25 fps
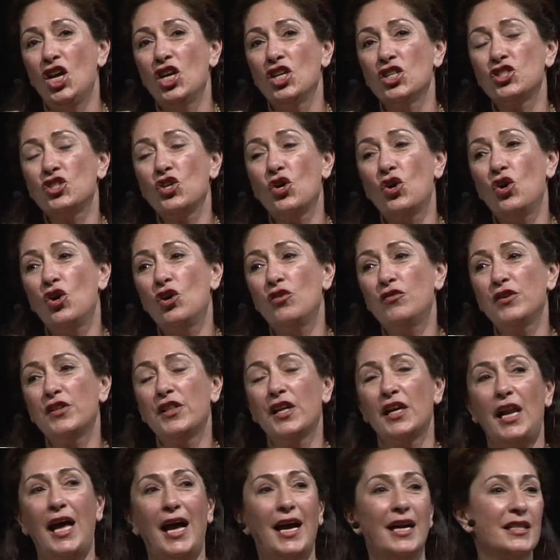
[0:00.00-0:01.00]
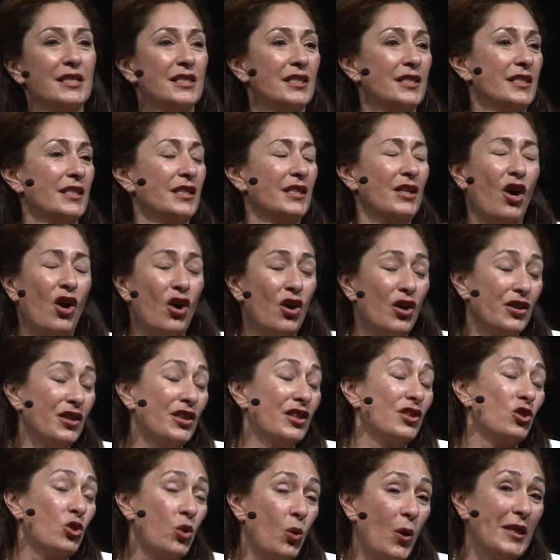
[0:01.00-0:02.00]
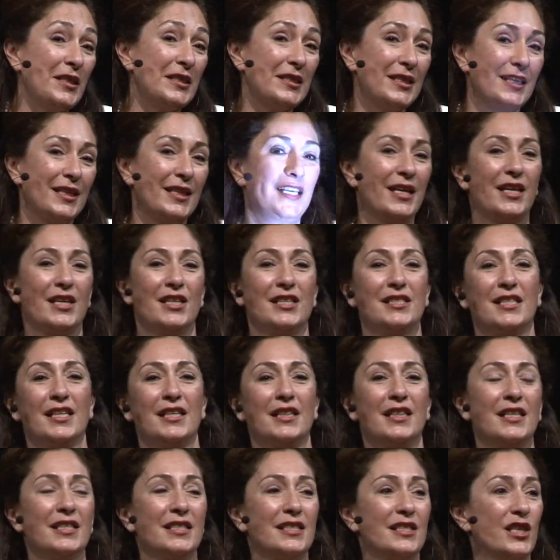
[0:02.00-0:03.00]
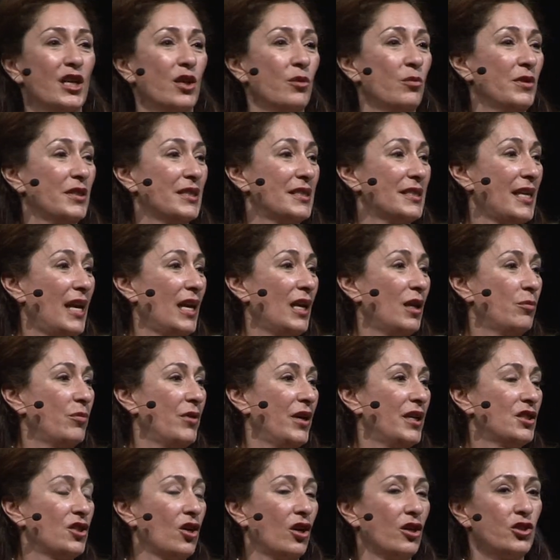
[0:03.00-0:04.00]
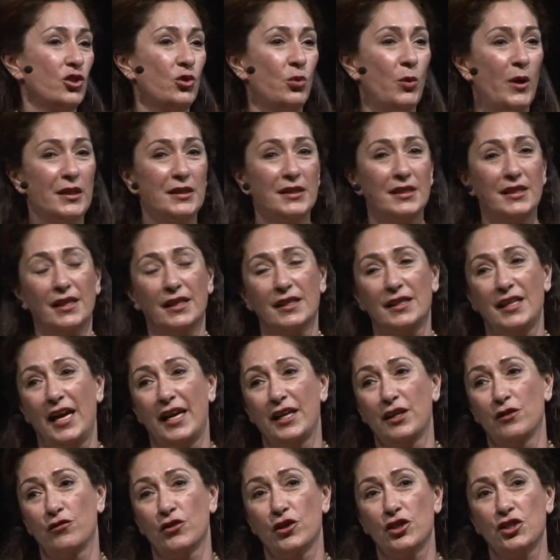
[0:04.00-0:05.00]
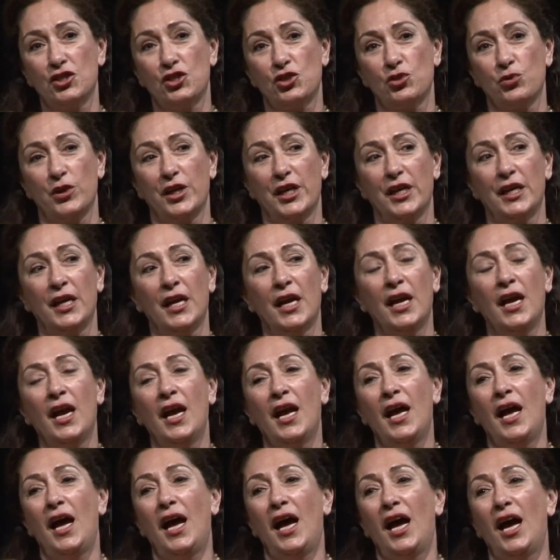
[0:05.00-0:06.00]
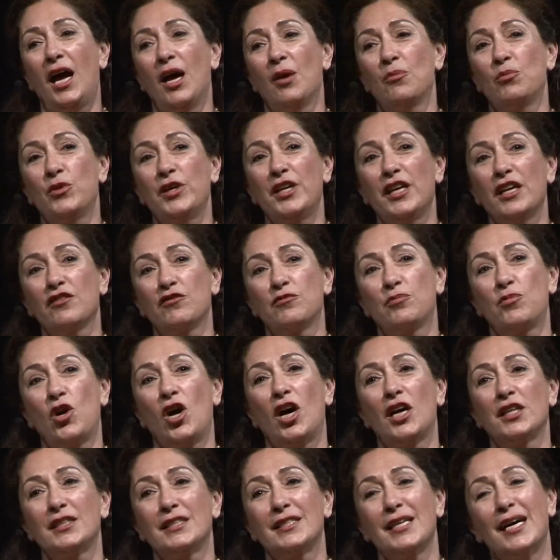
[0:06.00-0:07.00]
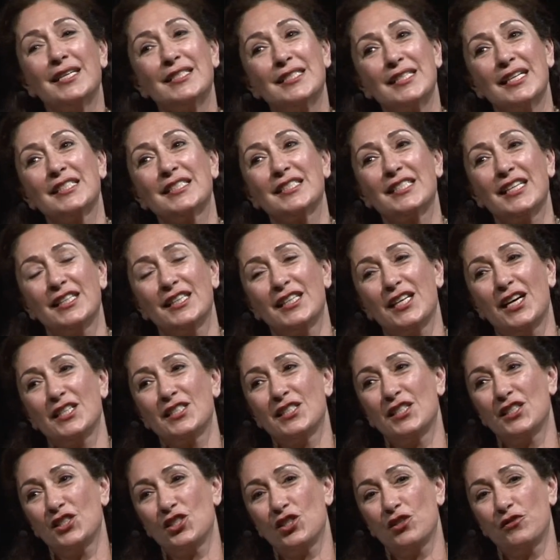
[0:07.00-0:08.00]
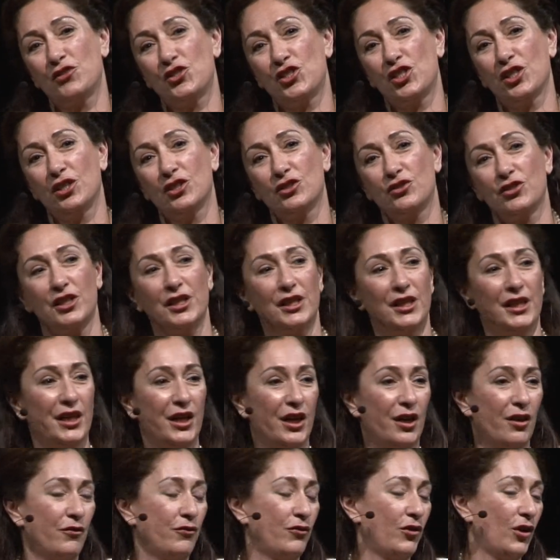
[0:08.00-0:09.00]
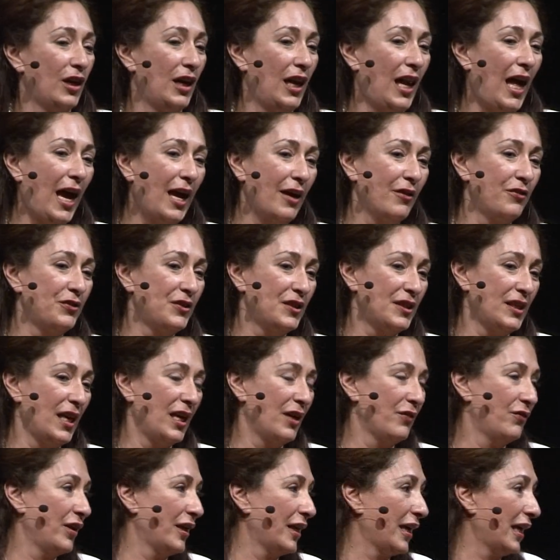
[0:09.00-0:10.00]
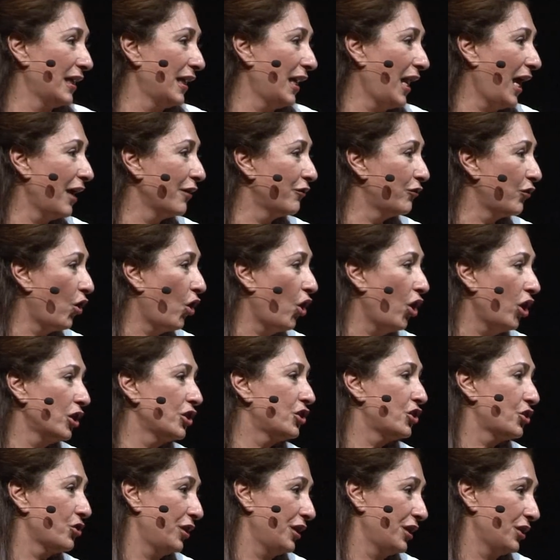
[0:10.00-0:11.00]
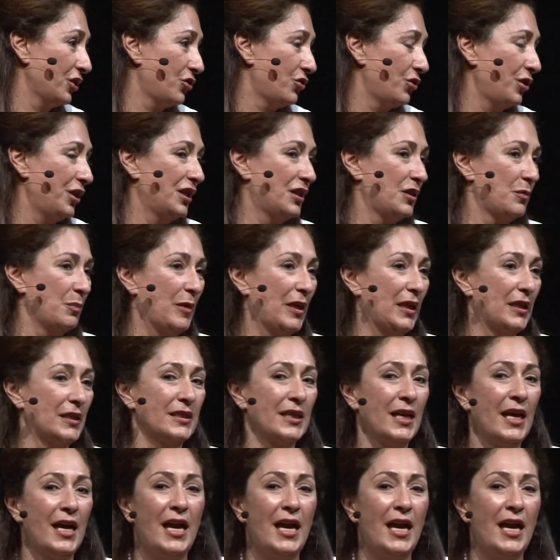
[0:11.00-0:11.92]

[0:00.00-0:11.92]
So over the last 20 years, and this year we celebrate our 20th anniversary, we have brought dozens and dozens of children here for life-saving and life-altering treatment.